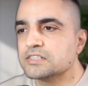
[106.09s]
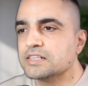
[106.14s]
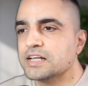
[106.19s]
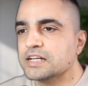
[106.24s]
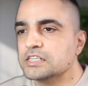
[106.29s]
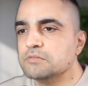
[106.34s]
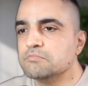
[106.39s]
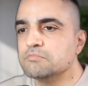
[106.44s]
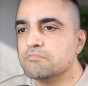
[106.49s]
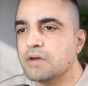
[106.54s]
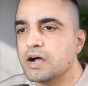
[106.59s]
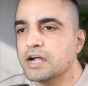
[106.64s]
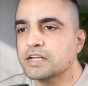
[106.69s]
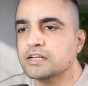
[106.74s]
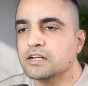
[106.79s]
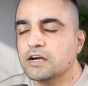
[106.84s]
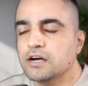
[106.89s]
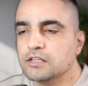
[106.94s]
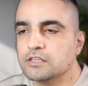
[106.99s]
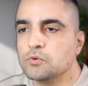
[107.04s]
that you might
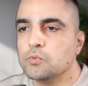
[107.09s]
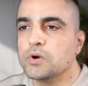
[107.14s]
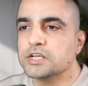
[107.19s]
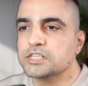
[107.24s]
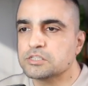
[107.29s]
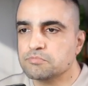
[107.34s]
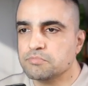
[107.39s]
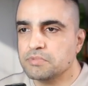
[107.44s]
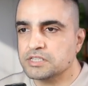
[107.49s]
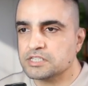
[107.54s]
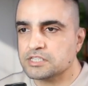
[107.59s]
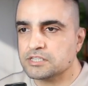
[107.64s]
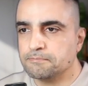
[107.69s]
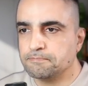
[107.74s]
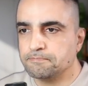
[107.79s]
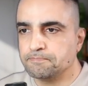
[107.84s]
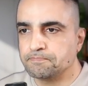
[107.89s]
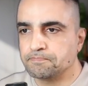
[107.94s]
otherwise miss.